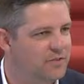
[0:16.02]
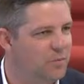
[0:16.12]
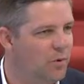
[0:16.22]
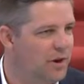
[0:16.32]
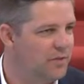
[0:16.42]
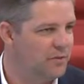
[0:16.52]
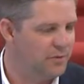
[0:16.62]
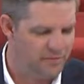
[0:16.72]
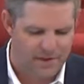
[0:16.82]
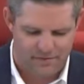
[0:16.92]
1
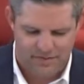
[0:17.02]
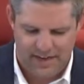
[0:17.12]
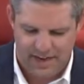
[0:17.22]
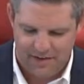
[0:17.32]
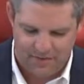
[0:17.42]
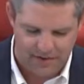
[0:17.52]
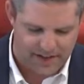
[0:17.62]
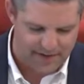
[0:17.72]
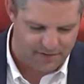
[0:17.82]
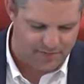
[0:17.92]
through 15 if you'd
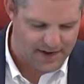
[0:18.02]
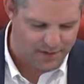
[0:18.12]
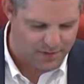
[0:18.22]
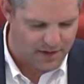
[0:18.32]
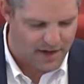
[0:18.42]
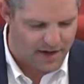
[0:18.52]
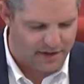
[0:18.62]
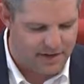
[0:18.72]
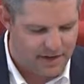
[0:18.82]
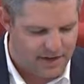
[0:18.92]
like to follow
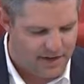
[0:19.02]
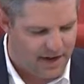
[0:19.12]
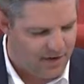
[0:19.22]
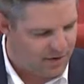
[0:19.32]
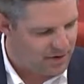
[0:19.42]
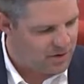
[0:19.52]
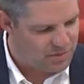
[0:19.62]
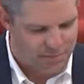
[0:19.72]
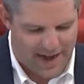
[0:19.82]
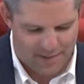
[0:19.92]
along in your own
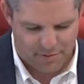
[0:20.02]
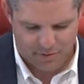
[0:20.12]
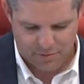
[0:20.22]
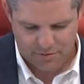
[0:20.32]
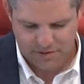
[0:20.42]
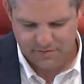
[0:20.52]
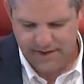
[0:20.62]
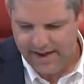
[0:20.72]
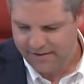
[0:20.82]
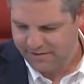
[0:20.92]
Bible or
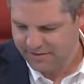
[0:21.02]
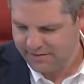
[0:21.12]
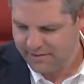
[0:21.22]
device.